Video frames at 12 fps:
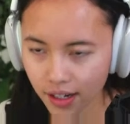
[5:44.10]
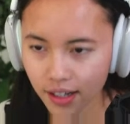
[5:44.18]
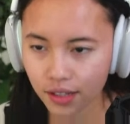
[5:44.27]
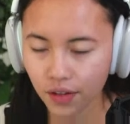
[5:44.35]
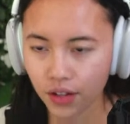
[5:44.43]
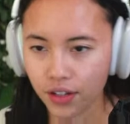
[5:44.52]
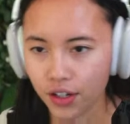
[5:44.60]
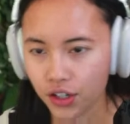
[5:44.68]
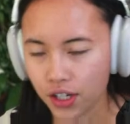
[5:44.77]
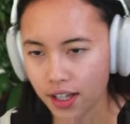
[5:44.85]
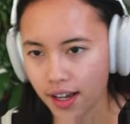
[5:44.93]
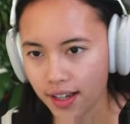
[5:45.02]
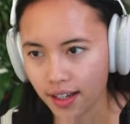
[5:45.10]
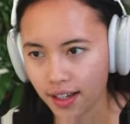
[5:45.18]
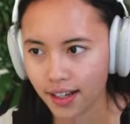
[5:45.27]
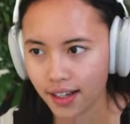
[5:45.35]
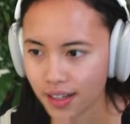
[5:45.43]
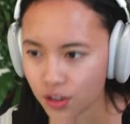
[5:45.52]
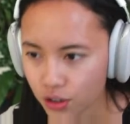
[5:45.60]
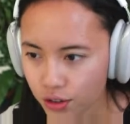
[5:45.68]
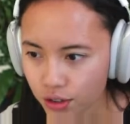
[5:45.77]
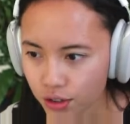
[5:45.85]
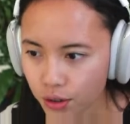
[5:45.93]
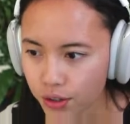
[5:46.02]
Foundation had a
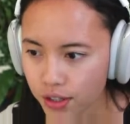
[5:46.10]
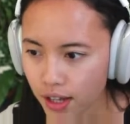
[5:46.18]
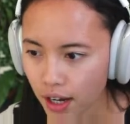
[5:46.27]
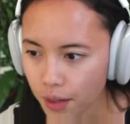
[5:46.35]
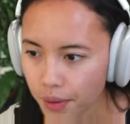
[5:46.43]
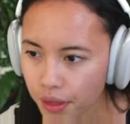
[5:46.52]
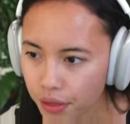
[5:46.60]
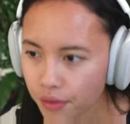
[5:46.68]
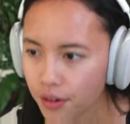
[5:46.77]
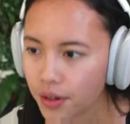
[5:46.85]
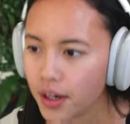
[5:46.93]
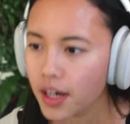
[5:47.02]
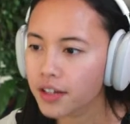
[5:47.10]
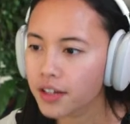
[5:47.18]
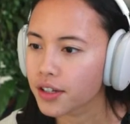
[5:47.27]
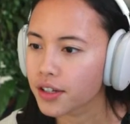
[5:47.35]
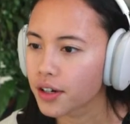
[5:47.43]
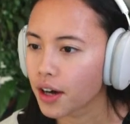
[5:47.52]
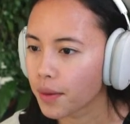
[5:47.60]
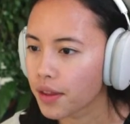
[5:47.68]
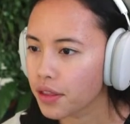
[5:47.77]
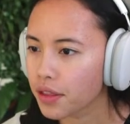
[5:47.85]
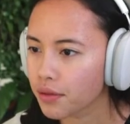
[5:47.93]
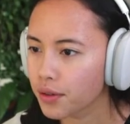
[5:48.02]
essentials course that I went through. So I
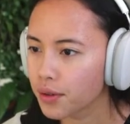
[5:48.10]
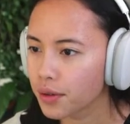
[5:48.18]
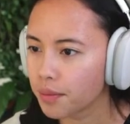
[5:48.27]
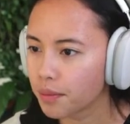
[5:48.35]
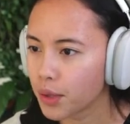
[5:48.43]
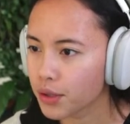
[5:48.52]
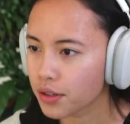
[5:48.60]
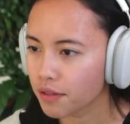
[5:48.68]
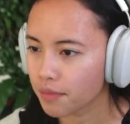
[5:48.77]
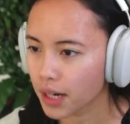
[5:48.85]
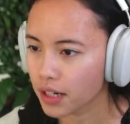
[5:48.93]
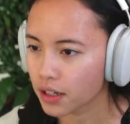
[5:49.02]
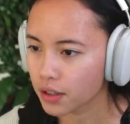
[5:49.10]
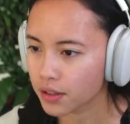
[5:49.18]
went through most of my notes